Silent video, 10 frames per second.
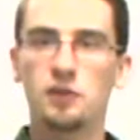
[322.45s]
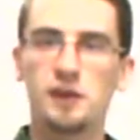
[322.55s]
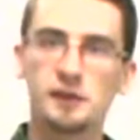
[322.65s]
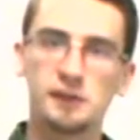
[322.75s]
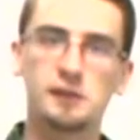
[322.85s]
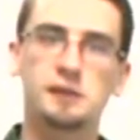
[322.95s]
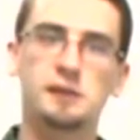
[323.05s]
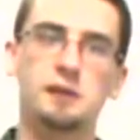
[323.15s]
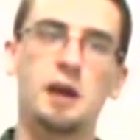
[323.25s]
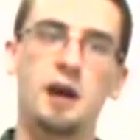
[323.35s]

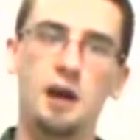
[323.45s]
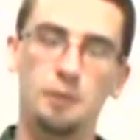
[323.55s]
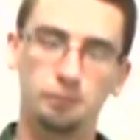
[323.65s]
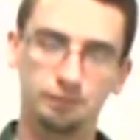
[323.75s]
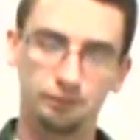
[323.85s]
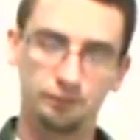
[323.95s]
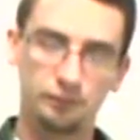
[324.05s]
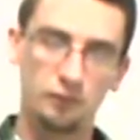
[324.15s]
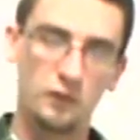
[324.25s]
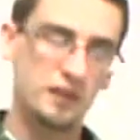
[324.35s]
This
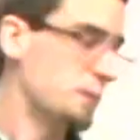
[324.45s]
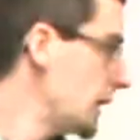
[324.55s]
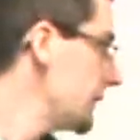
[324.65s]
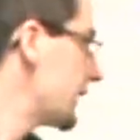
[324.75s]
it's maybe